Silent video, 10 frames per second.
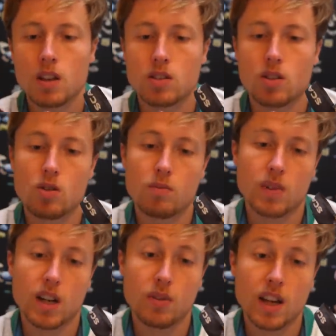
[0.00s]
So
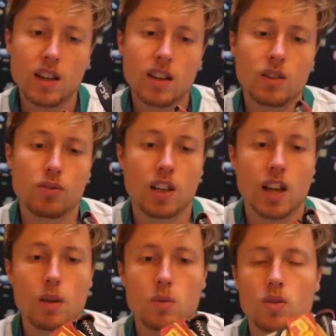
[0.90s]
I've had enough
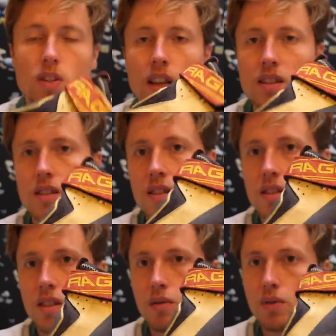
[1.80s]
time to test this
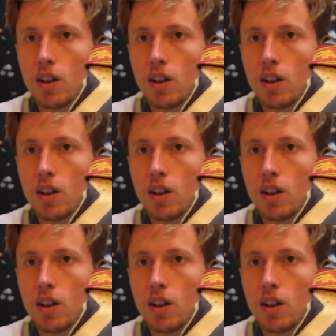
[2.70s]
stuff